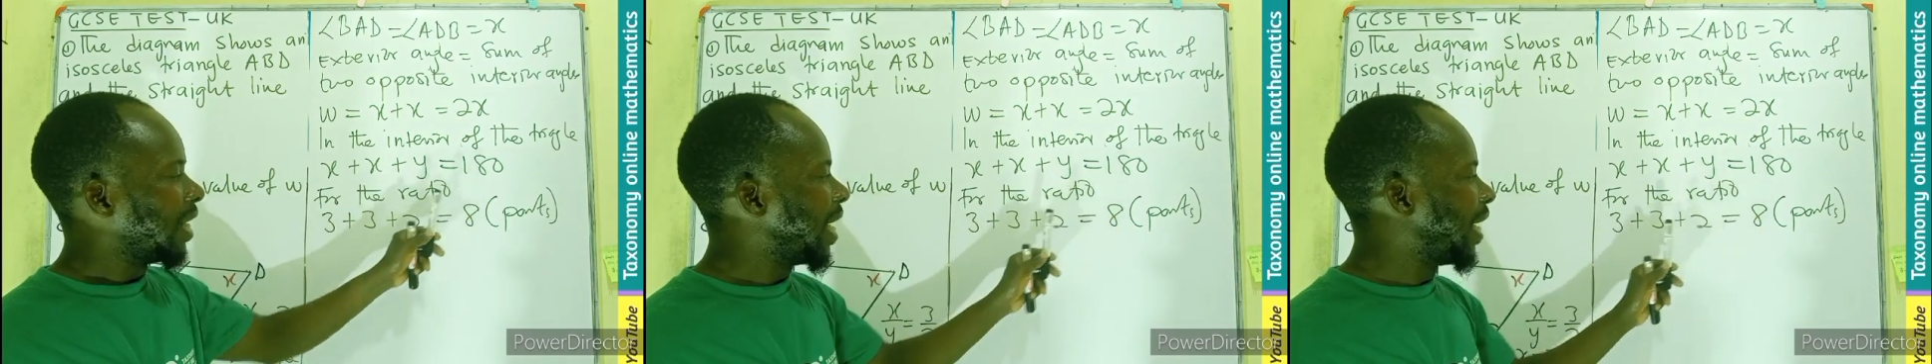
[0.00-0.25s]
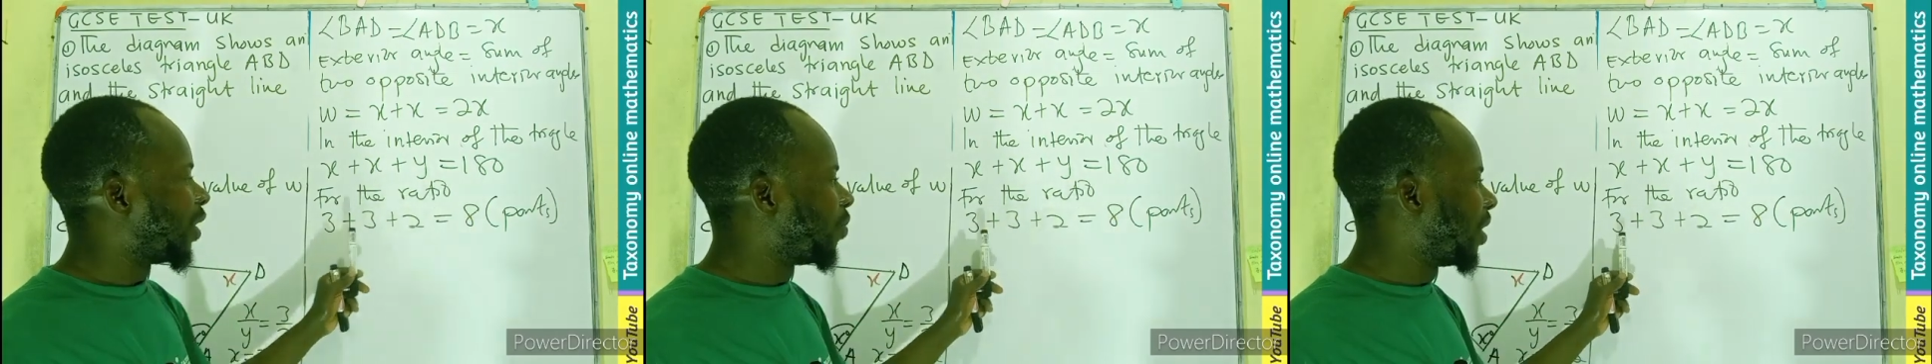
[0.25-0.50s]

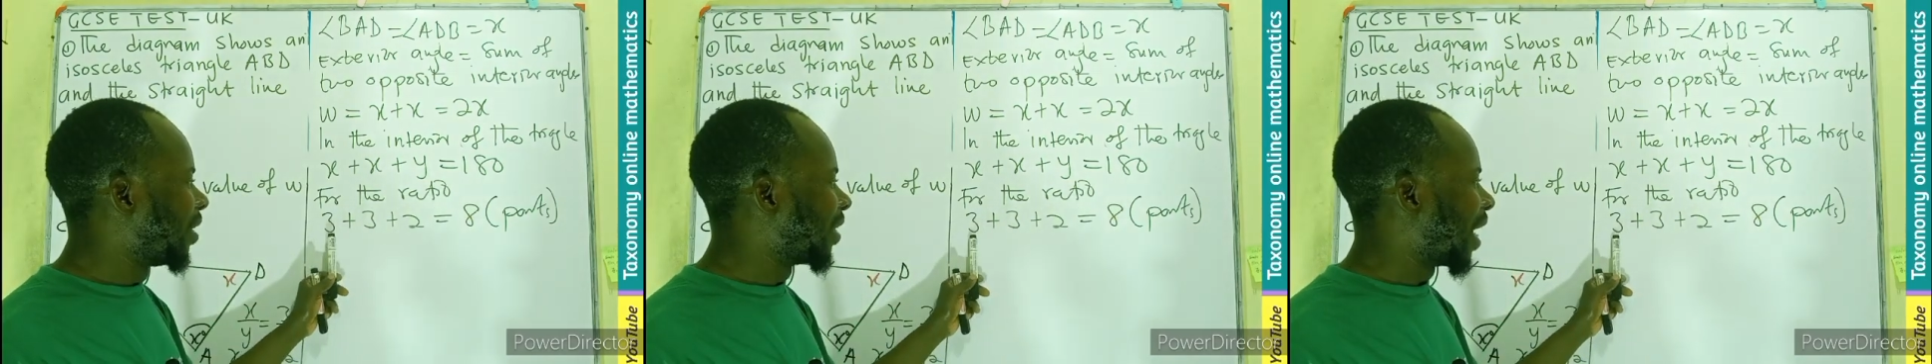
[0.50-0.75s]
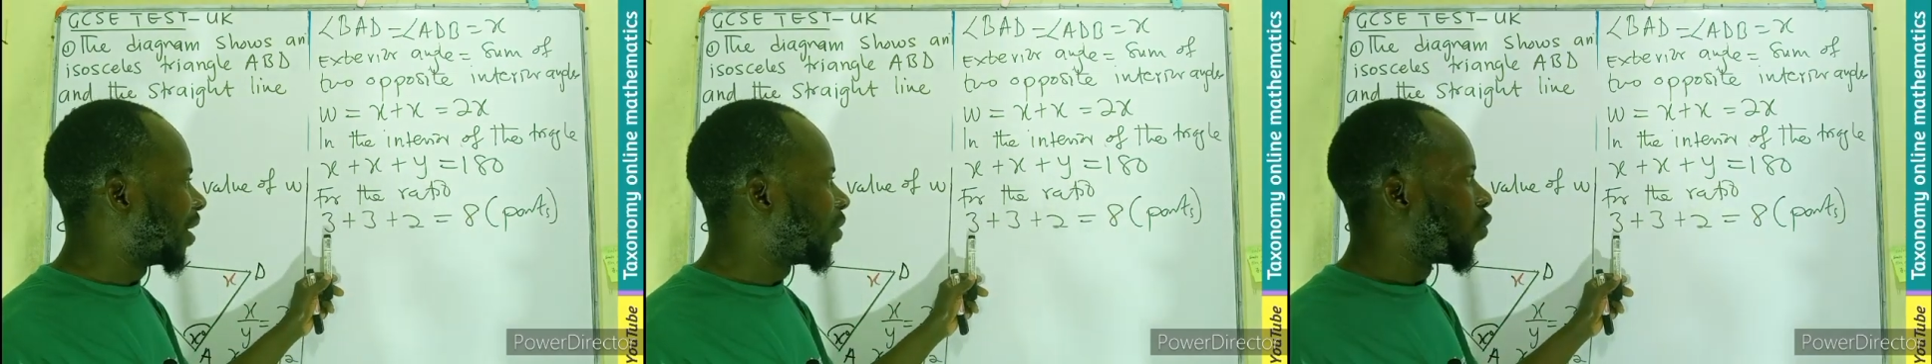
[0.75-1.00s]
then it
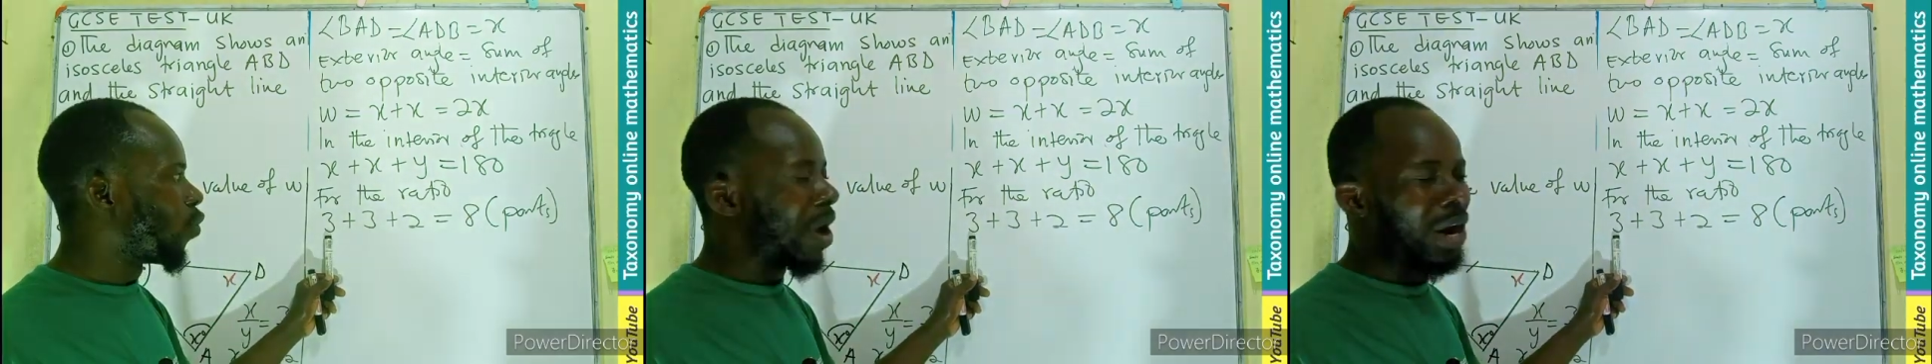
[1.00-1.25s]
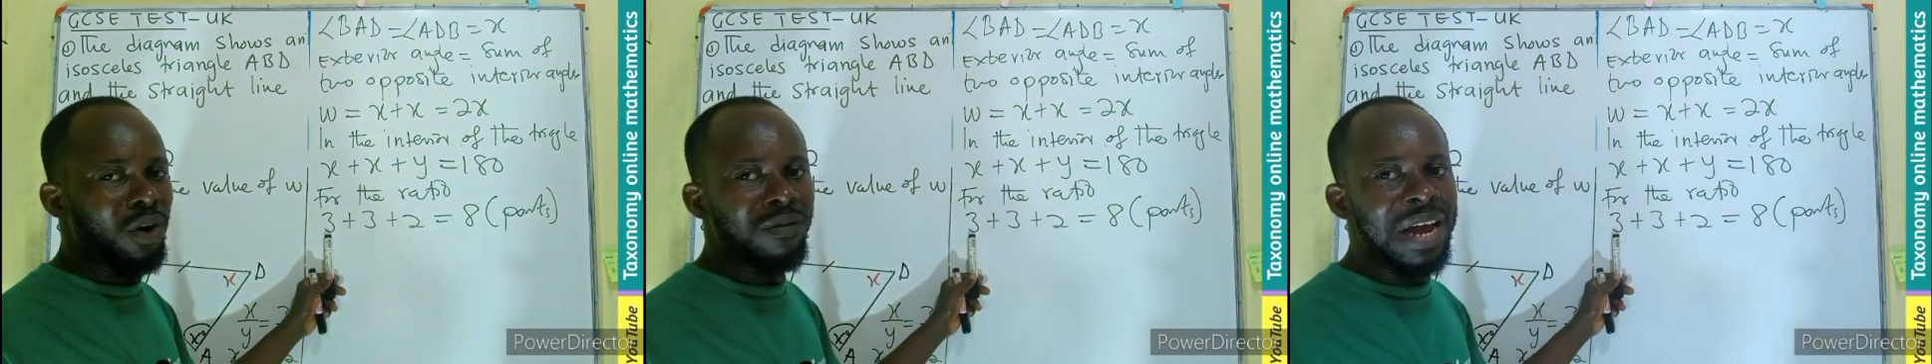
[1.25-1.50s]
means that
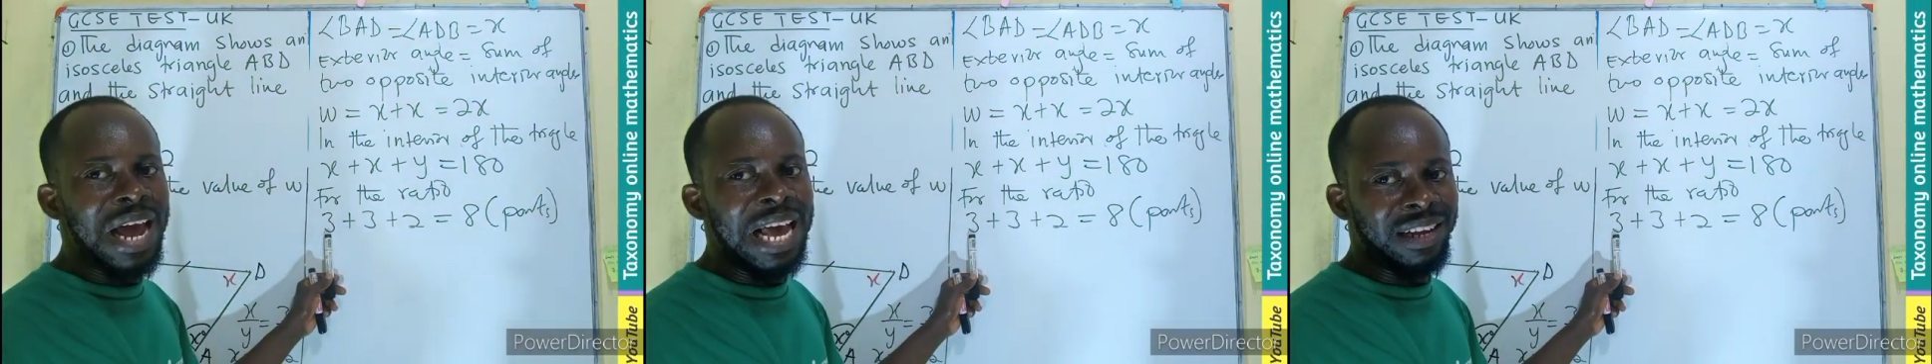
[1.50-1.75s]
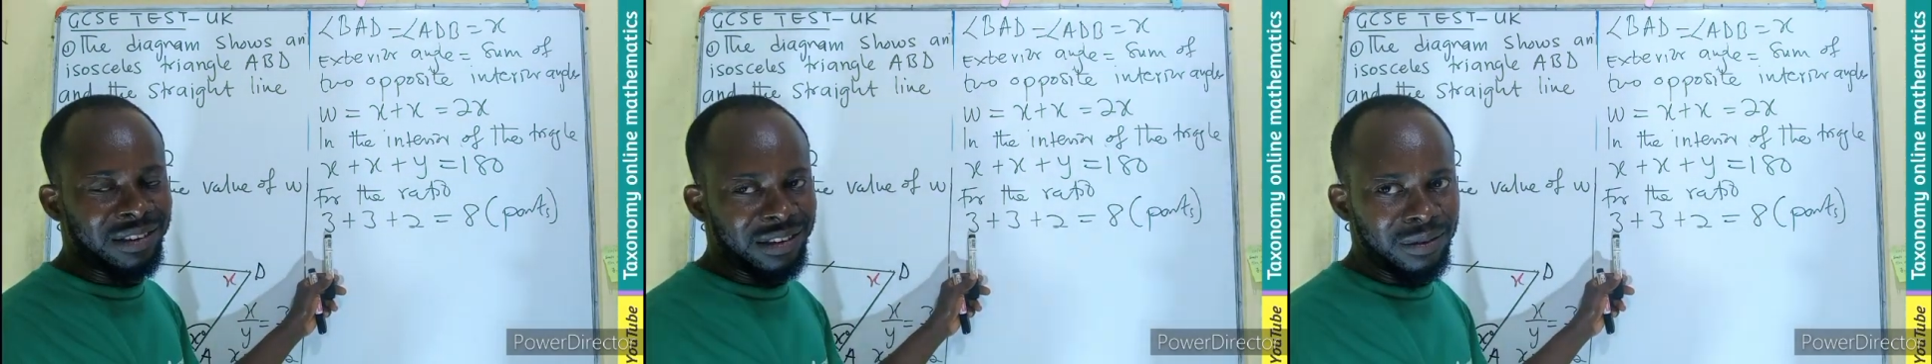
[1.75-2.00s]
1 of the
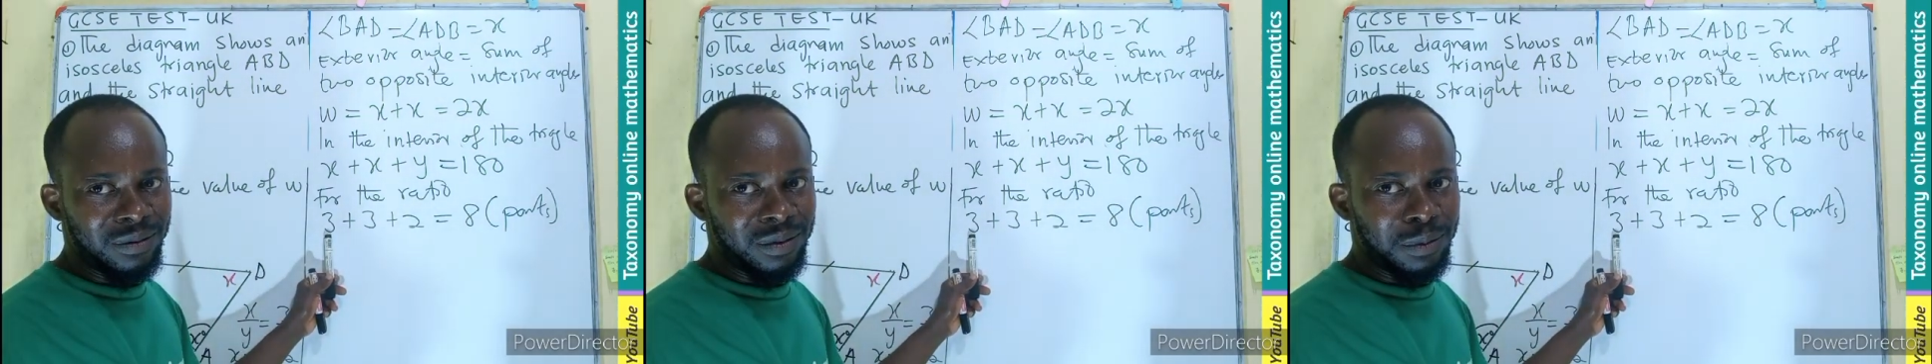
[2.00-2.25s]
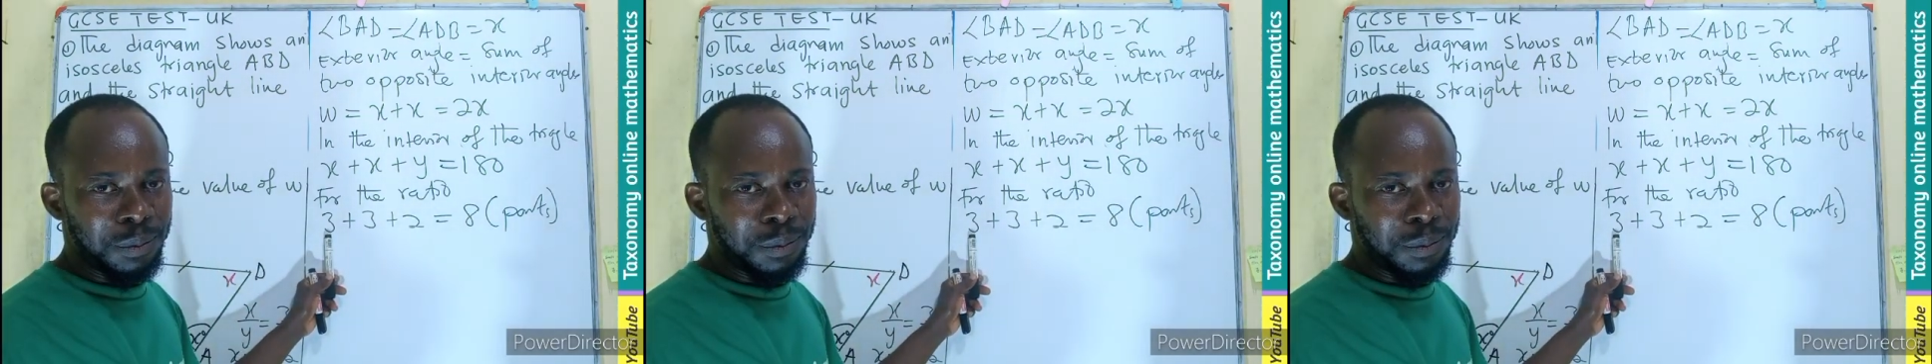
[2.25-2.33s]
x